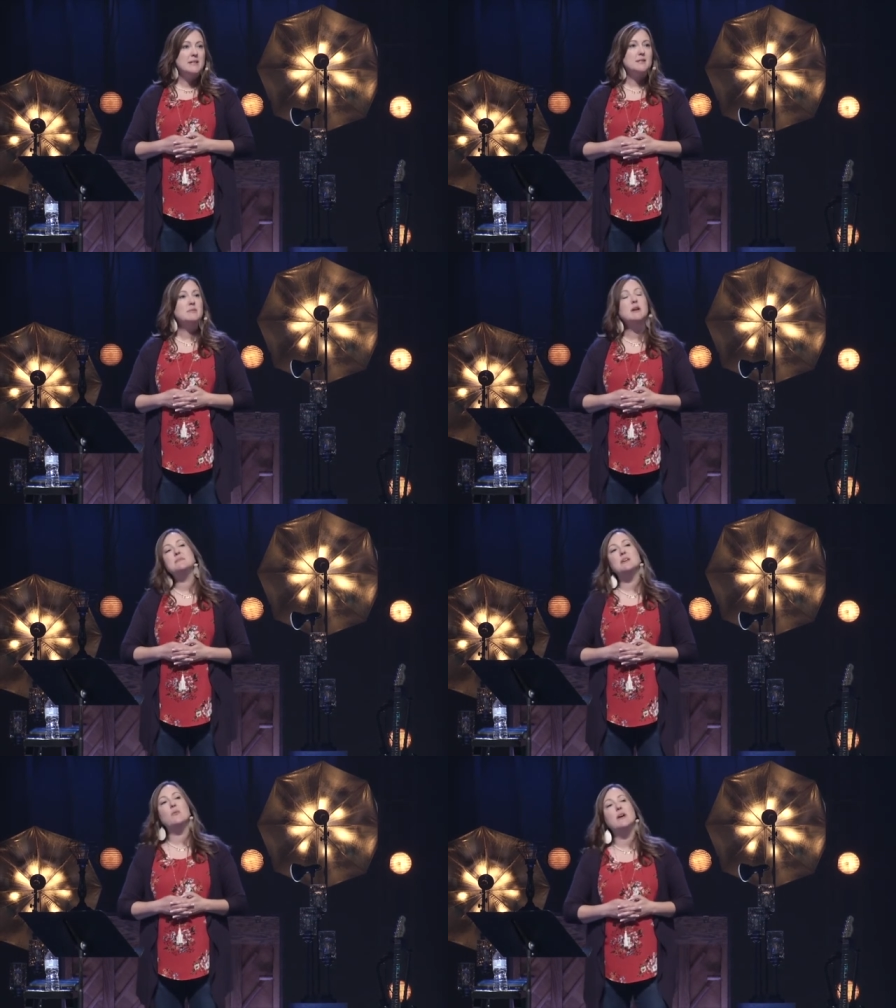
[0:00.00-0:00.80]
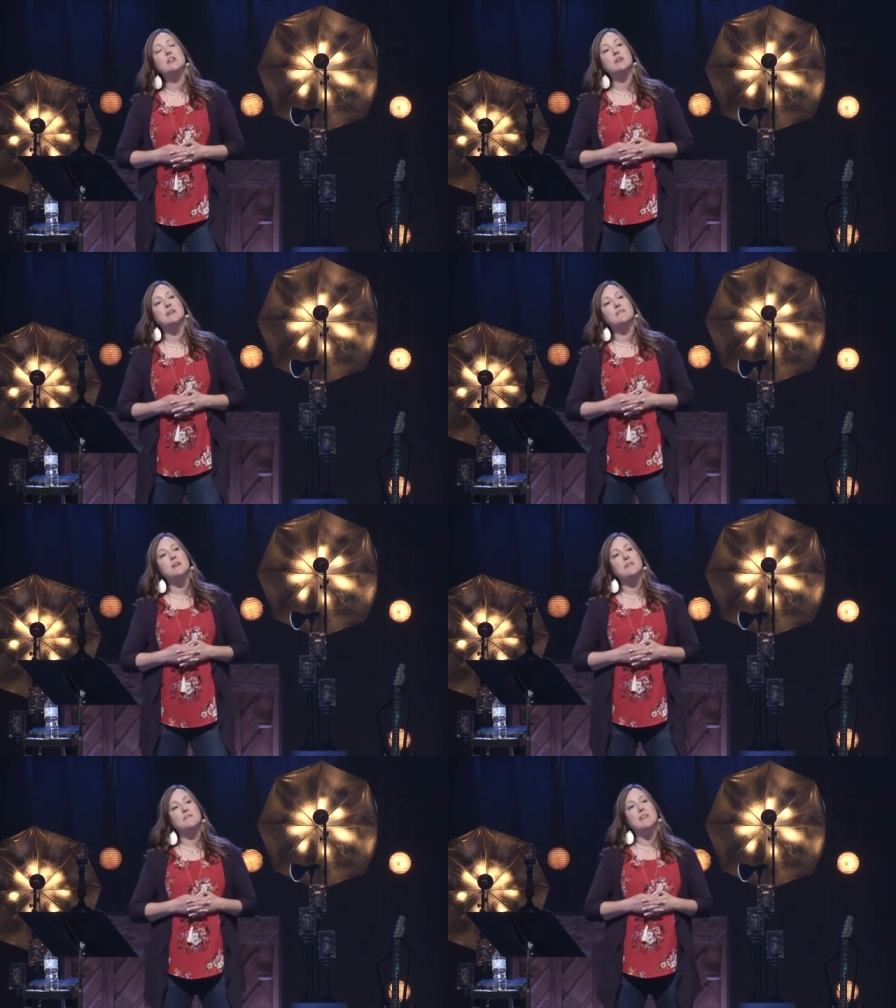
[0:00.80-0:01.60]
Sometimes I wonder if,
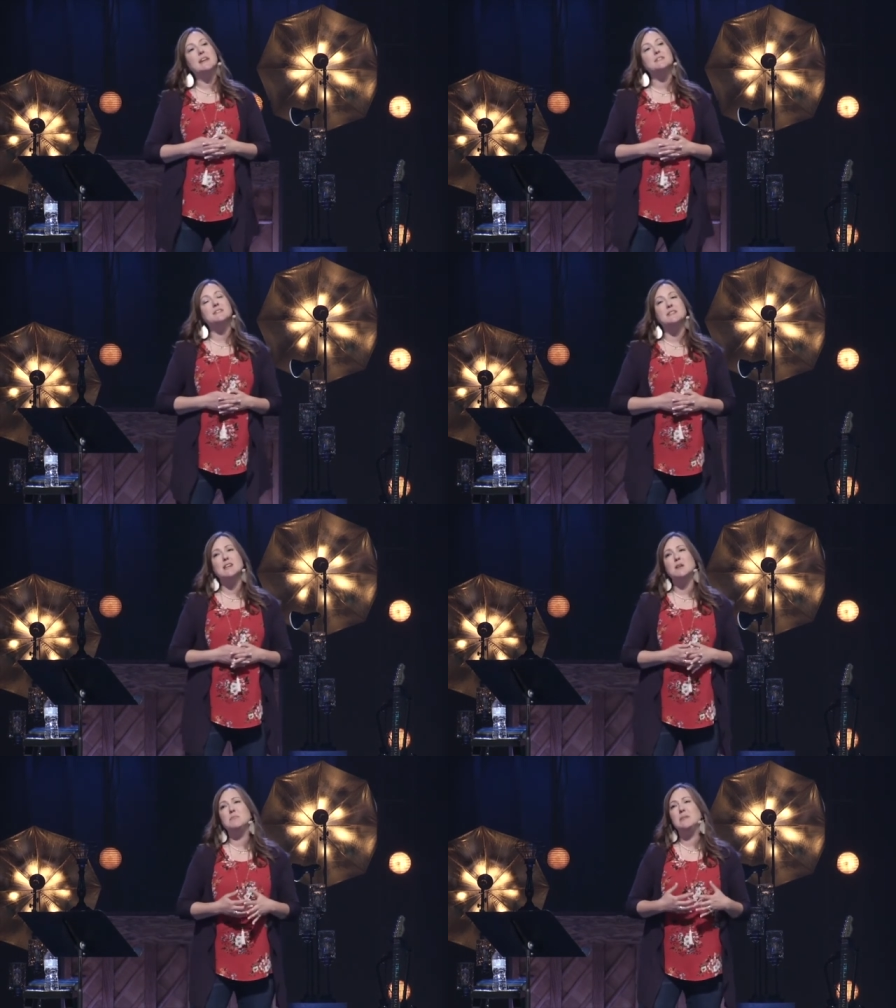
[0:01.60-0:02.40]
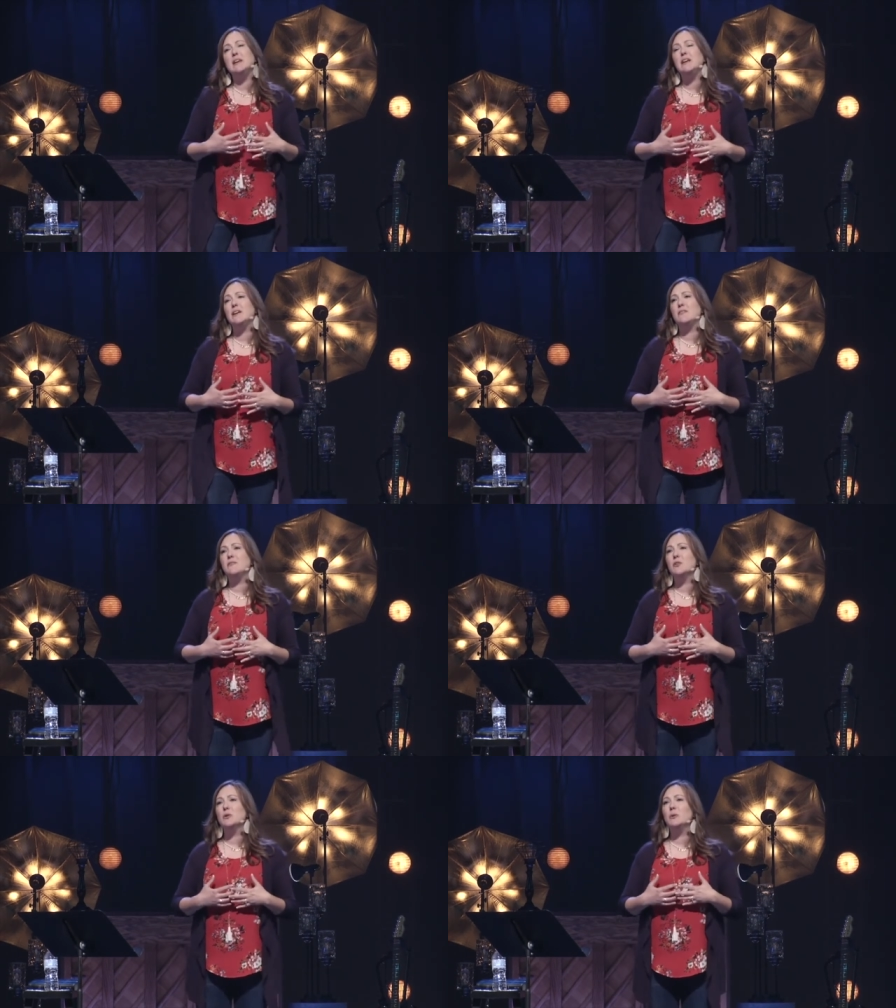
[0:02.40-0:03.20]
if they see me
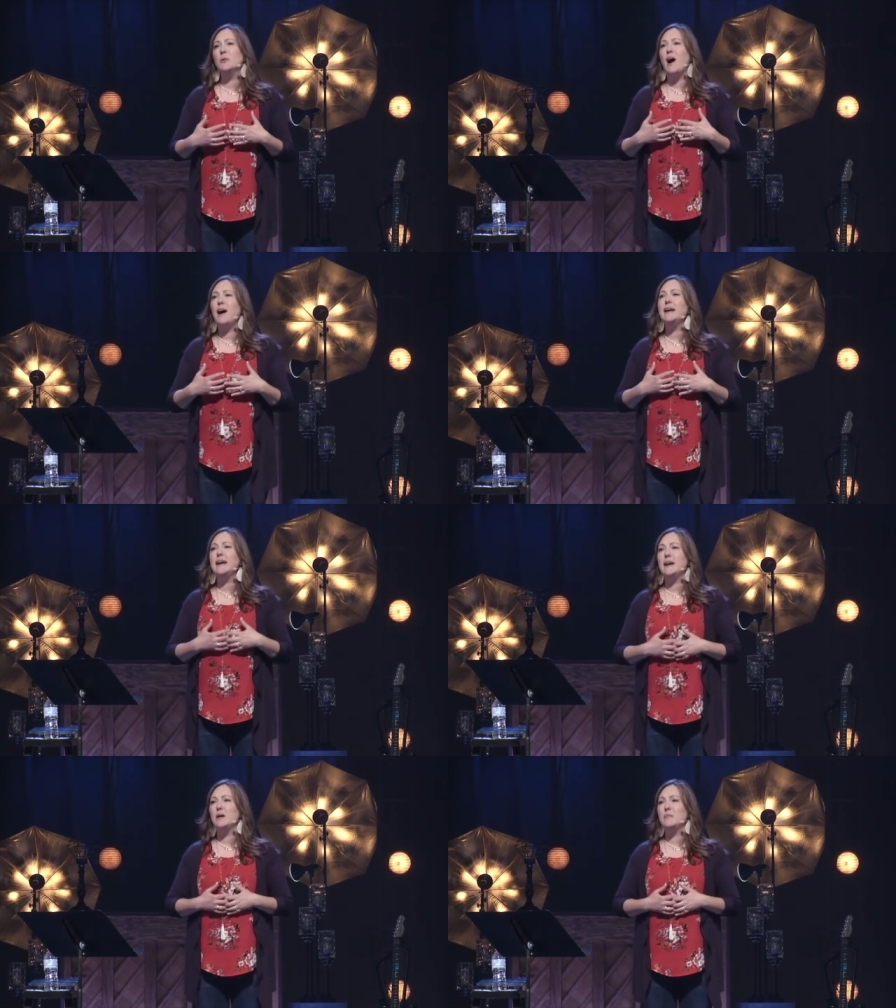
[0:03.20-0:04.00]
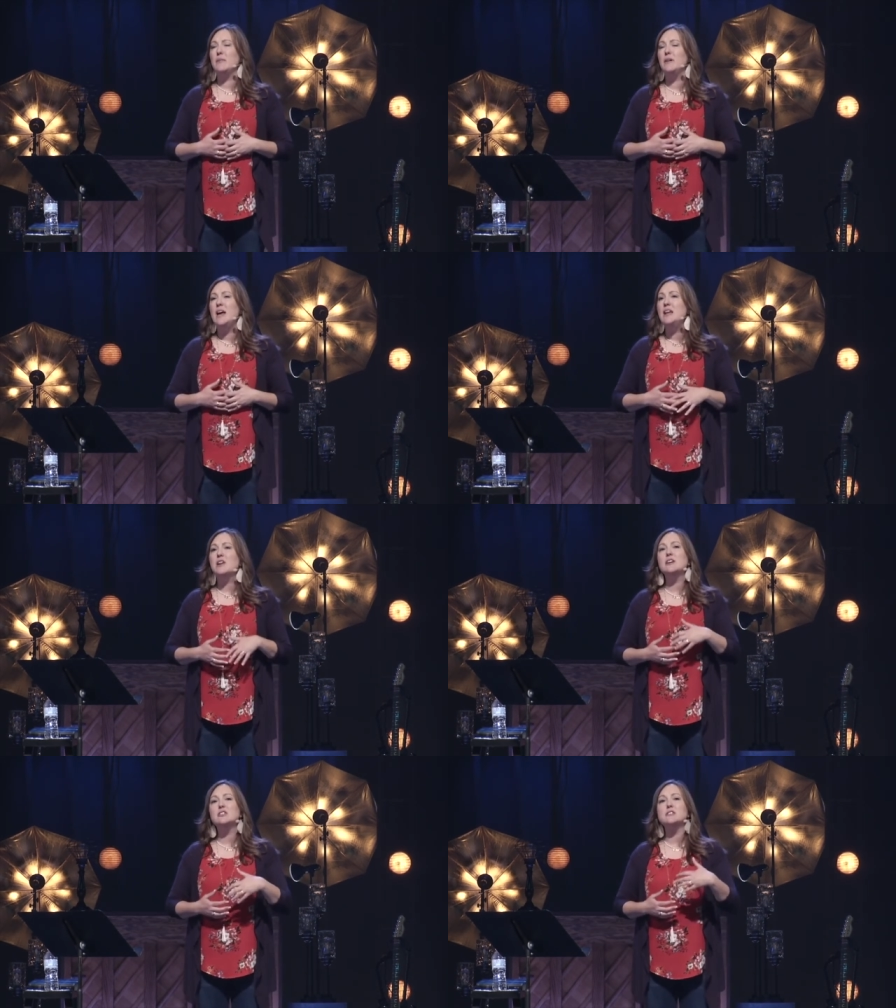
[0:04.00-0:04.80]
for who I am,
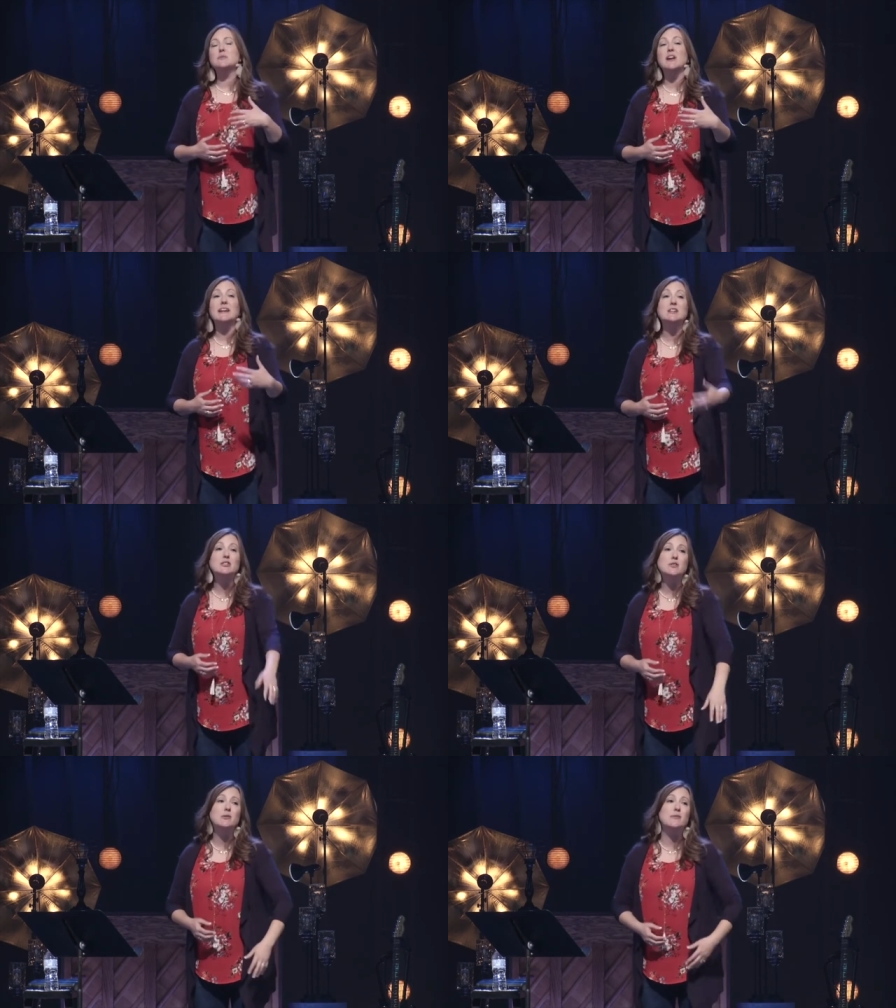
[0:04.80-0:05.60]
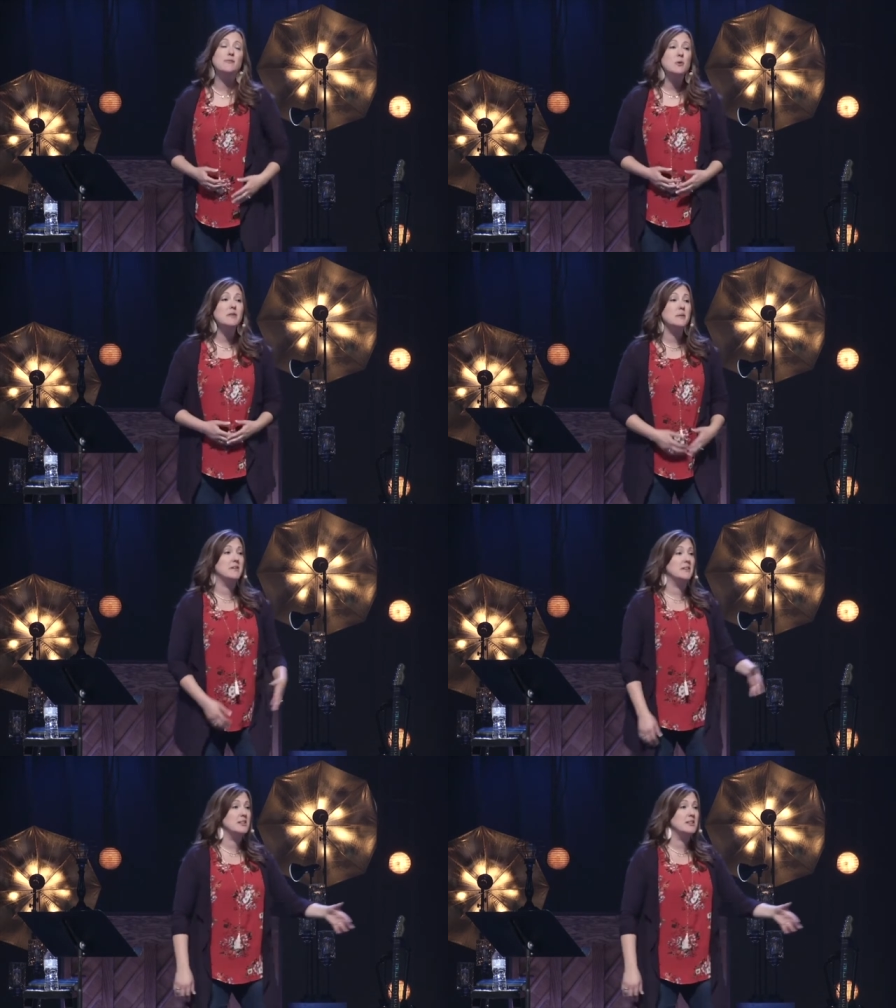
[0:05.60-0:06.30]
not just what I can do for them, the